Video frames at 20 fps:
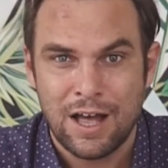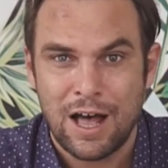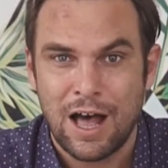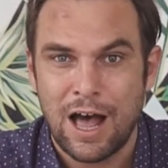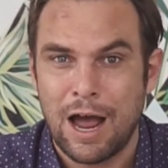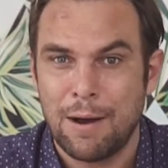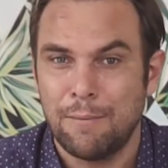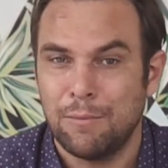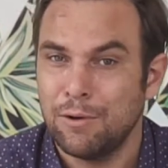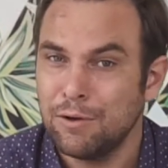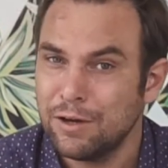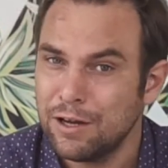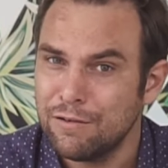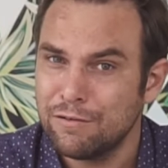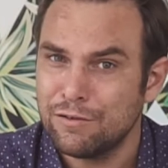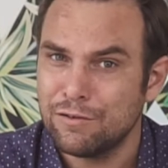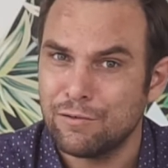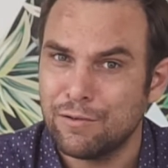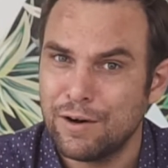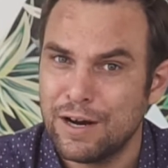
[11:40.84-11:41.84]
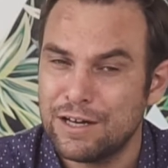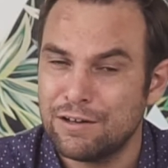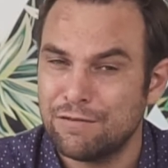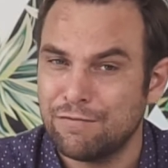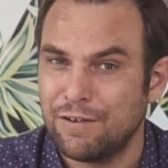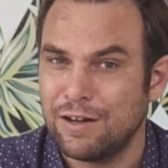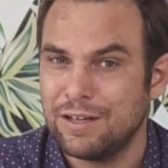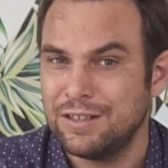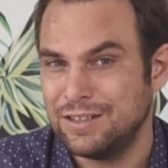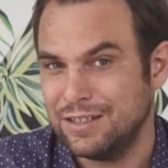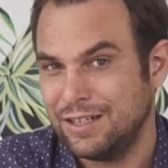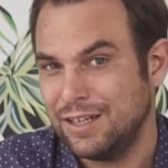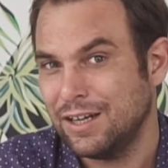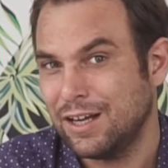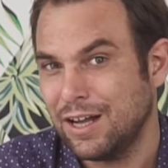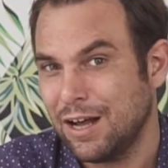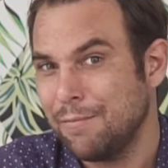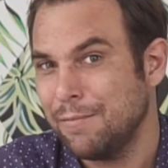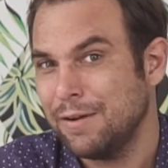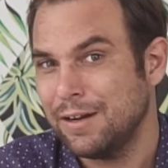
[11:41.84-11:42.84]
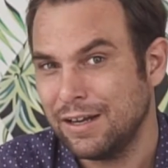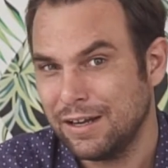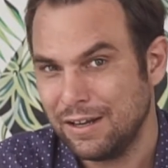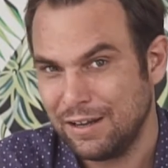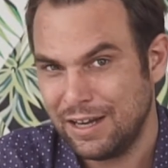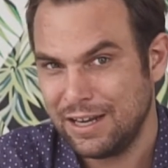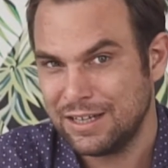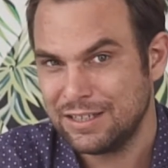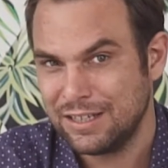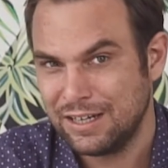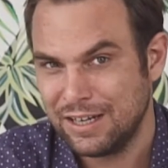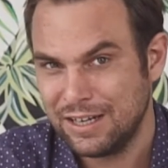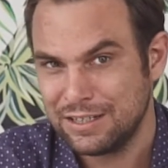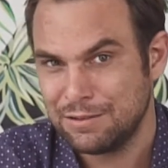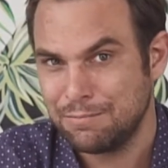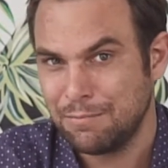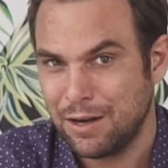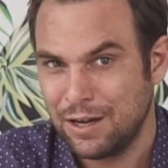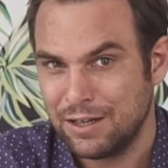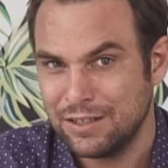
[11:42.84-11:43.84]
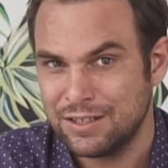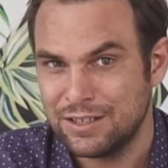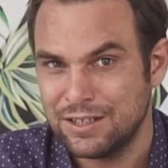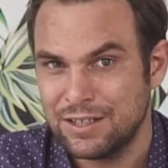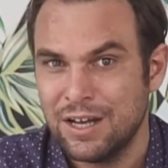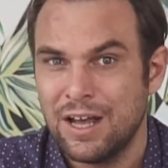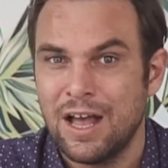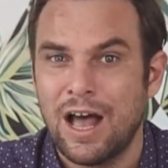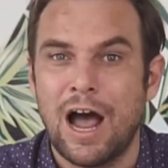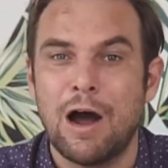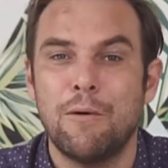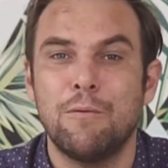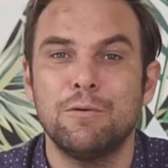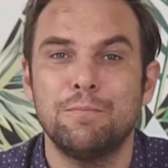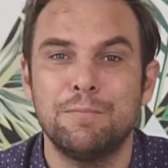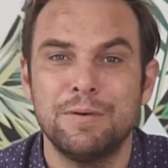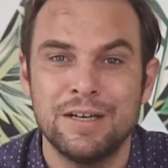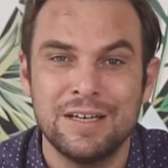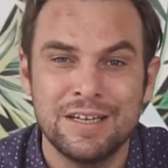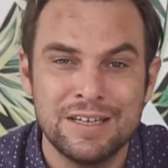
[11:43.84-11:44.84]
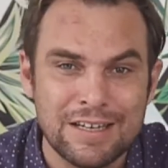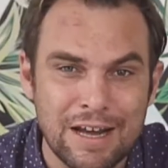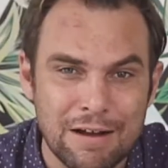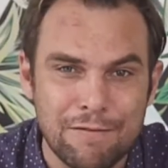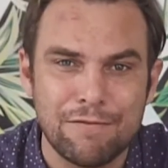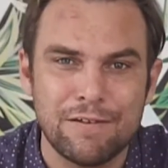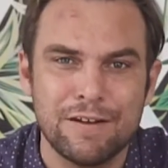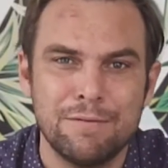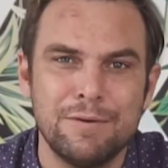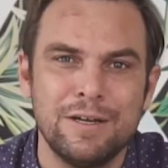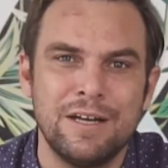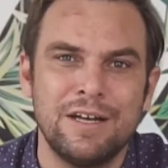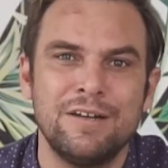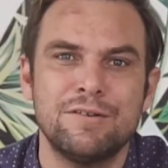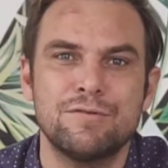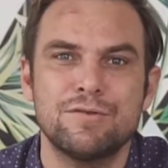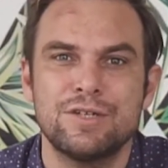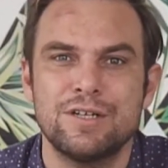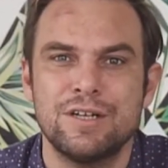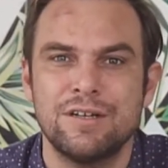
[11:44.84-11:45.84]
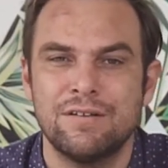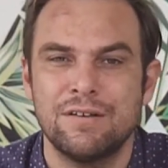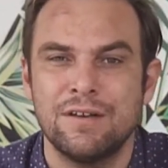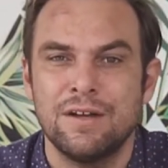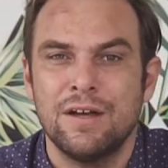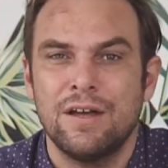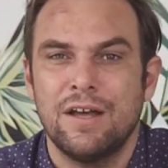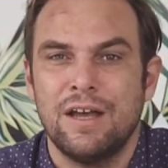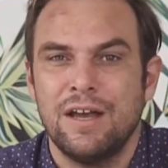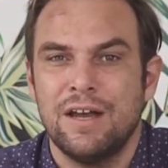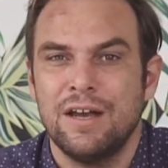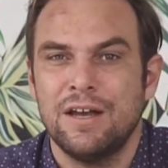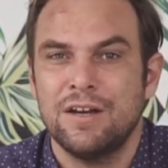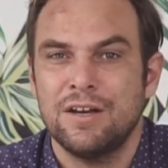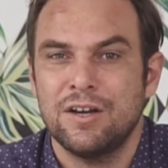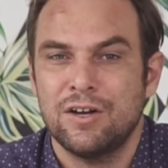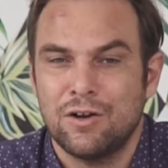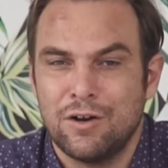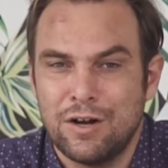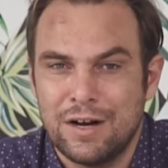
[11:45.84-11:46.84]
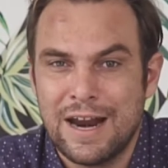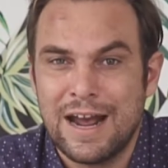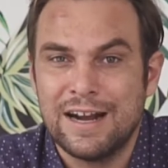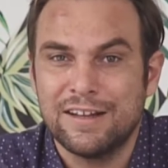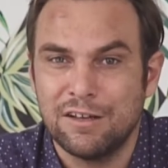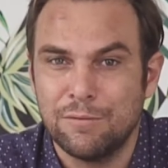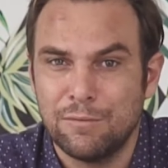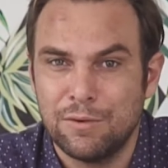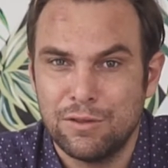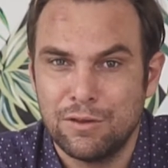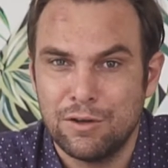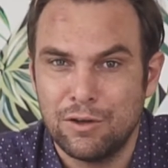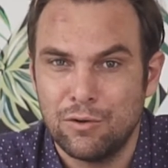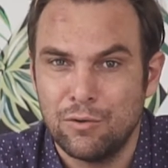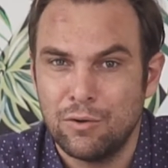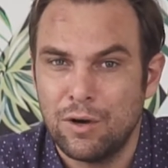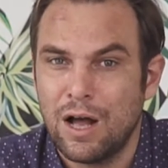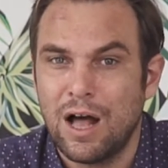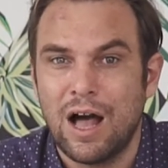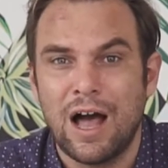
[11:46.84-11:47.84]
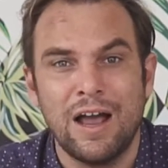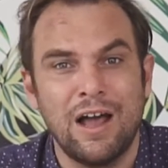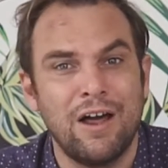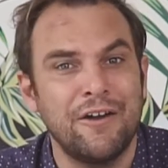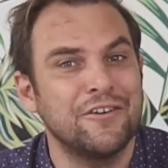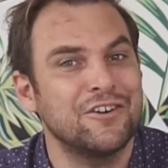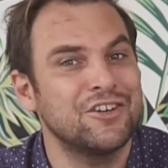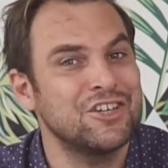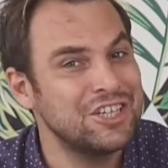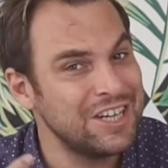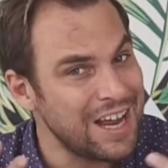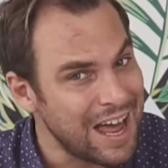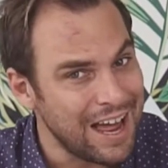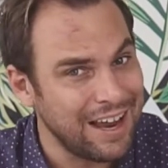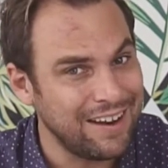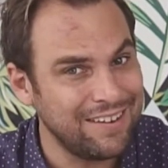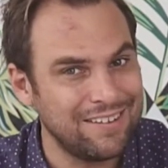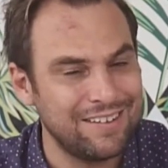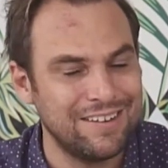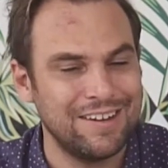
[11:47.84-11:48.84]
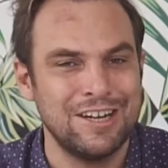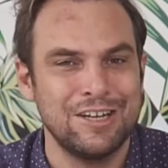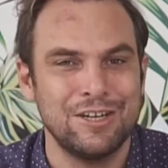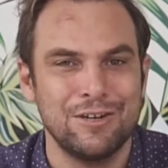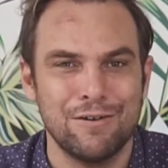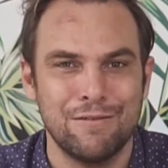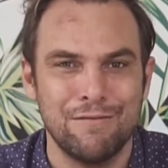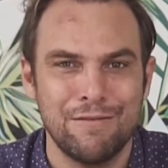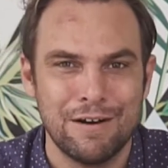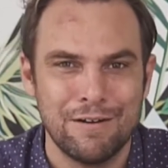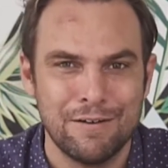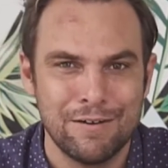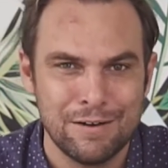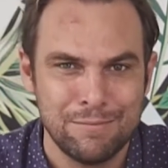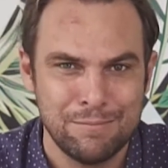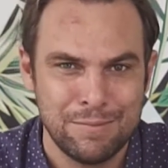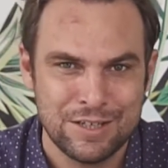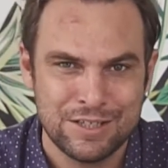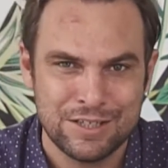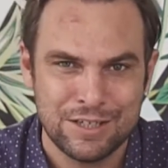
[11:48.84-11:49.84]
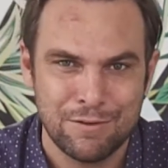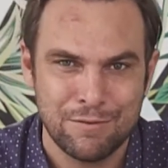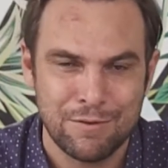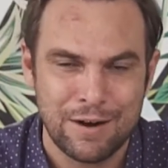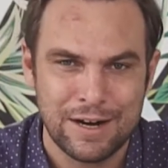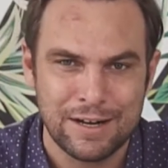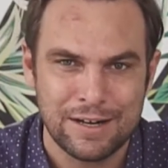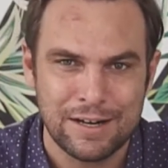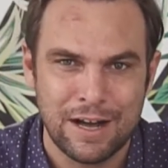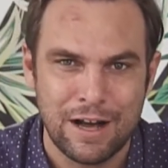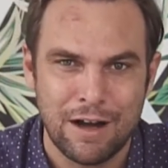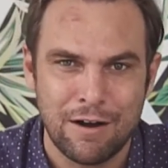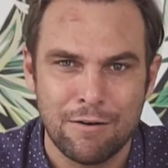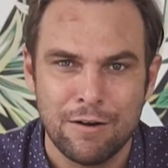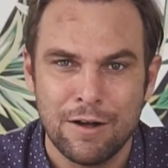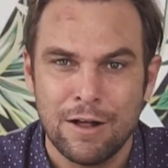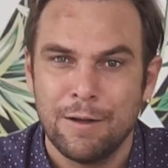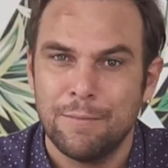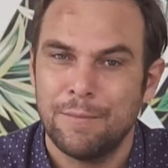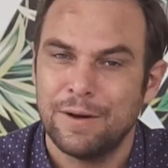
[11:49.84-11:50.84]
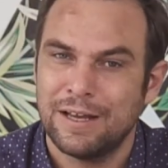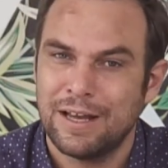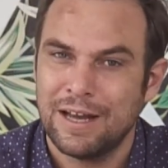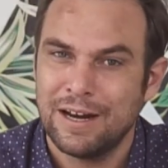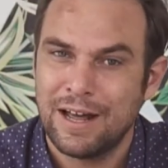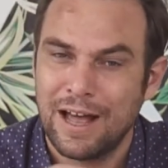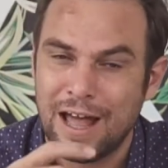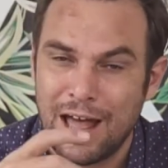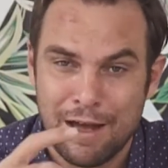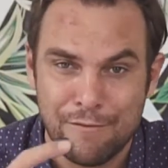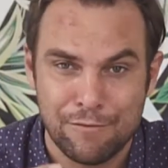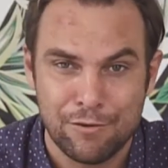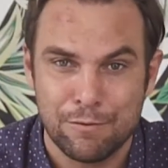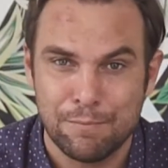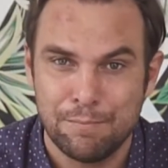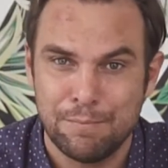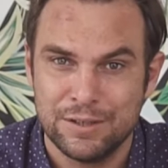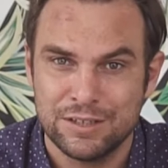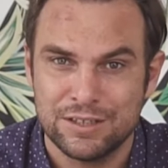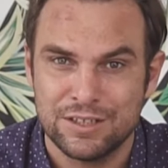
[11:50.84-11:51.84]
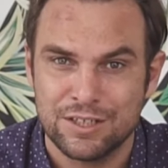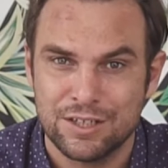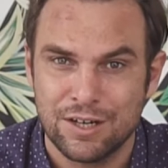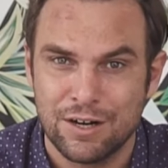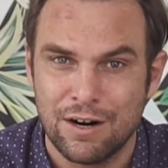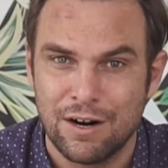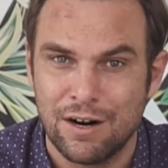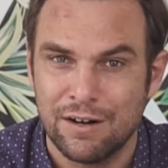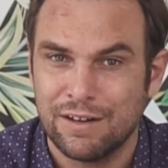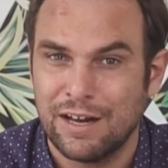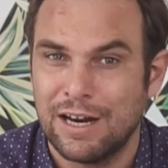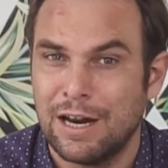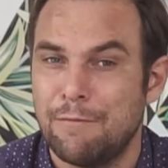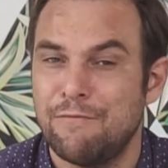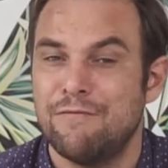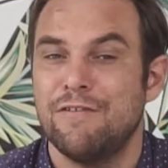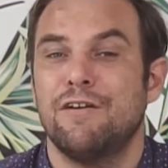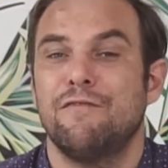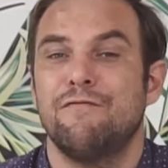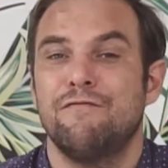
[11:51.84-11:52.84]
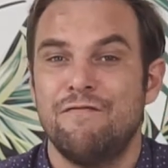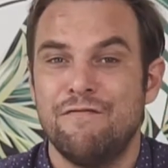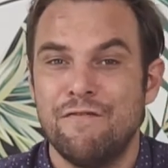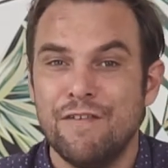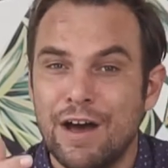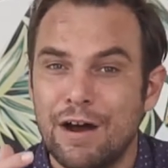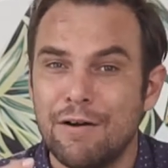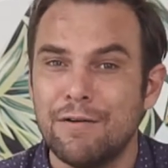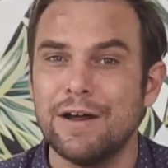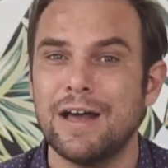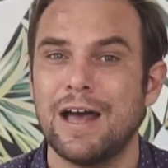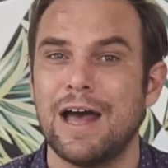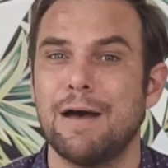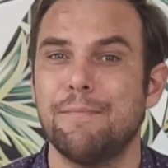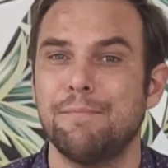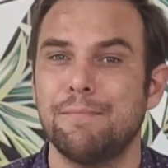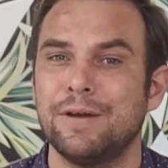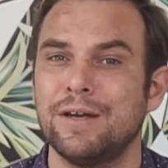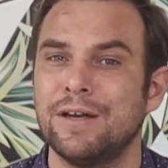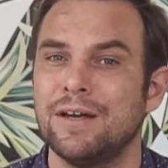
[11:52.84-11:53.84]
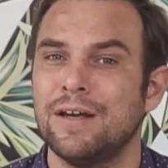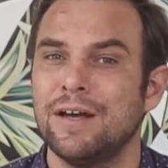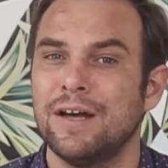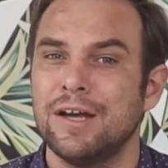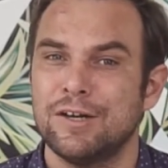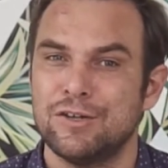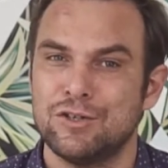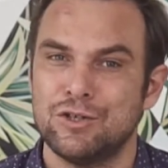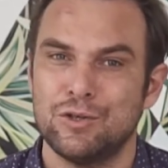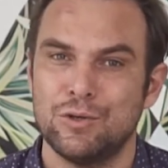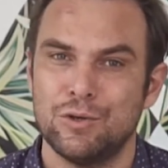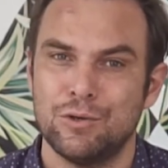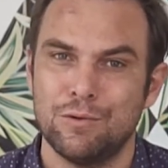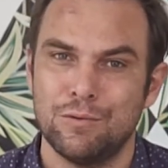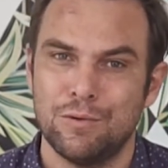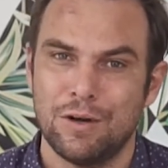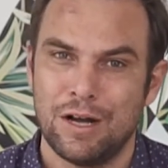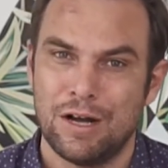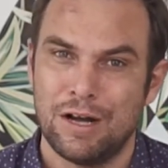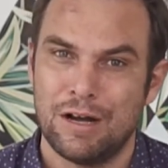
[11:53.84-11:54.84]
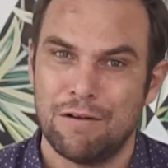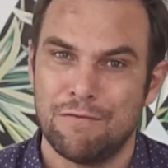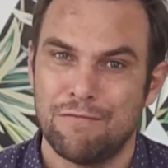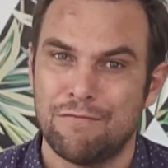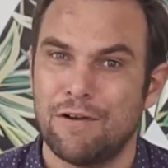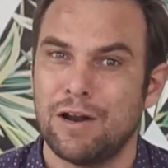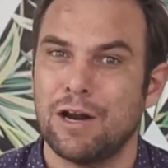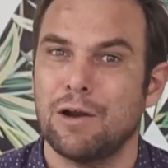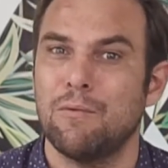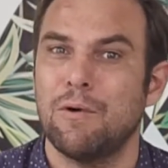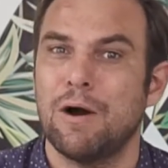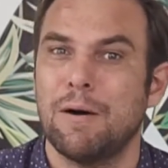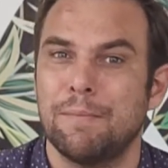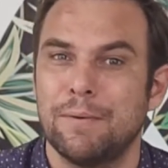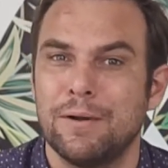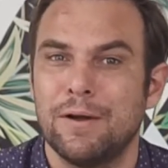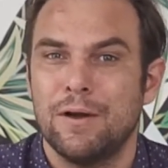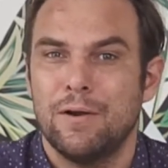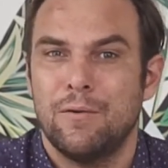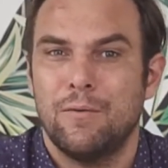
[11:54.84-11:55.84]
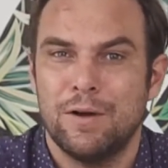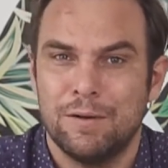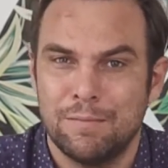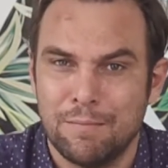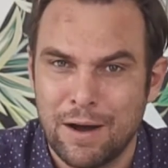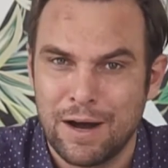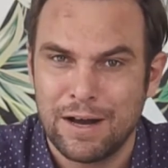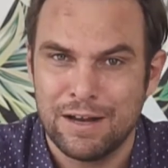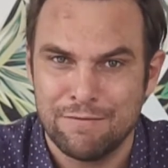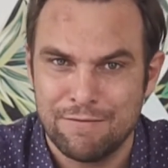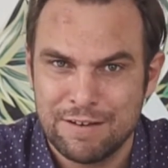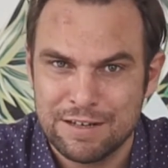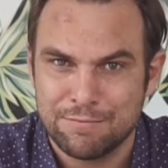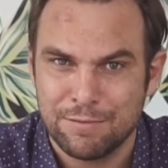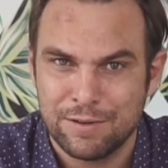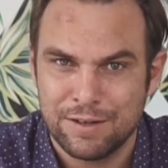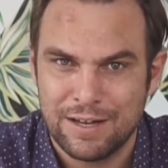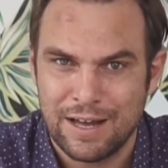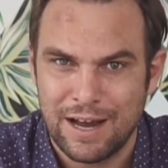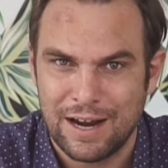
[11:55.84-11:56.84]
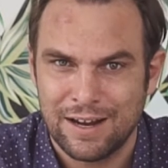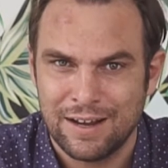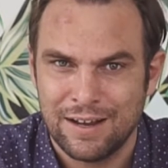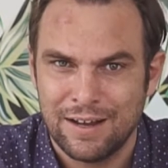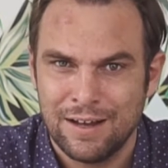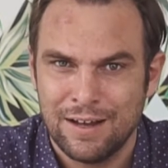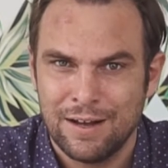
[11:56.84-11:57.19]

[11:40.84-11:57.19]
I'm looking to raise funds in the coming X and X months. I would definitely be interested in connecting with you. I understand that you're very busy right now, but can I have your business card? And I'm very happy to follow up with my investment deck.